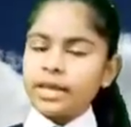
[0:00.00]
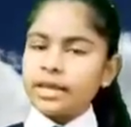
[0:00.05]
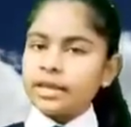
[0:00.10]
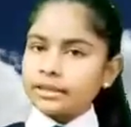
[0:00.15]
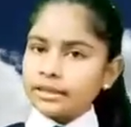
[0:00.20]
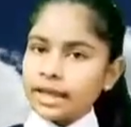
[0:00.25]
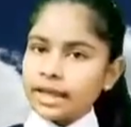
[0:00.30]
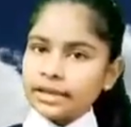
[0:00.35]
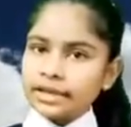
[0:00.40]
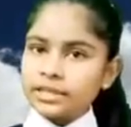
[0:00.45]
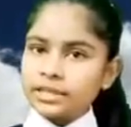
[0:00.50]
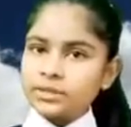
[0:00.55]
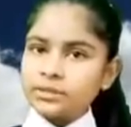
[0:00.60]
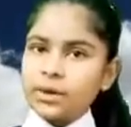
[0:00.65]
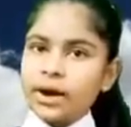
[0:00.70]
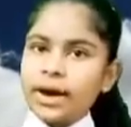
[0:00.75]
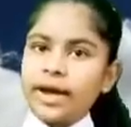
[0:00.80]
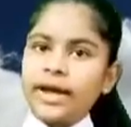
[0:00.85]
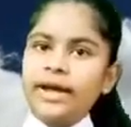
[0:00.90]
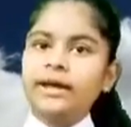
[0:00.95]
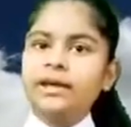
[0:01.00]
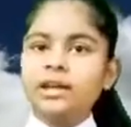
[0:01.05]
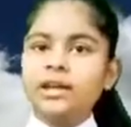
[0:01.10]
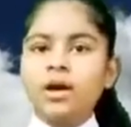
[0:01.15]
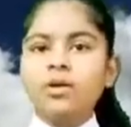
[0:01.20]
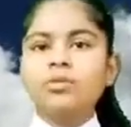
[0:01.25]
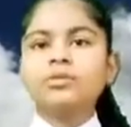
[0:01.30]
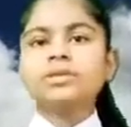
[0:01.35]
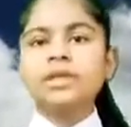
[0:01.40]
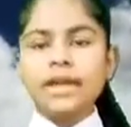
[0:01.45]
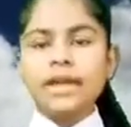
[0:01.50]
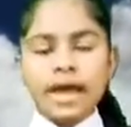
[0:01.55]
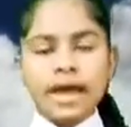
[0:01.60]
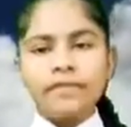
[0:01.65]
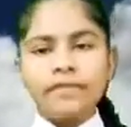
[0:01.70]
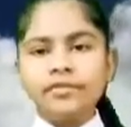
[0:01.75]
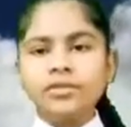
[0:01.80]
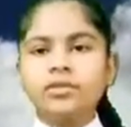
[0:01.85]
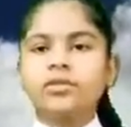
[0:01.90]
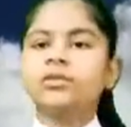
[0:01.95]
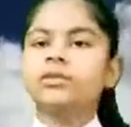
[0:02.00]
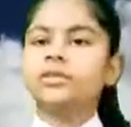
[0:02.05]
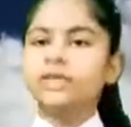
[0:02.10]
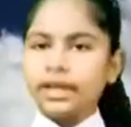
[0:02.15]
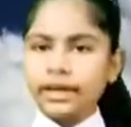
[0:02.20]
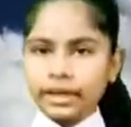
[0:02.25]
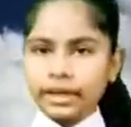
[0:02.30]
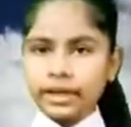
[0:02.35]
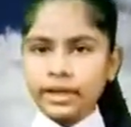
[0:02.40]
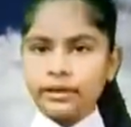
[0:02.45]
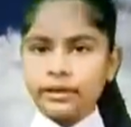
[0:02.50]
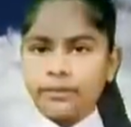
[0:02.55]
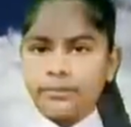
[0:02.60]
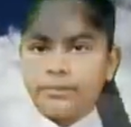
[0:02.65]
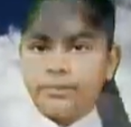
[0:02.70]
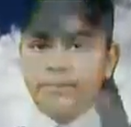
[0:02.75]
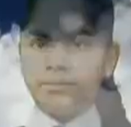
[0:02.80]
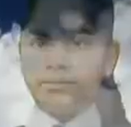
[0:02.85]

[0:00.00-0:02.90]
That is why clouds are heavier than air.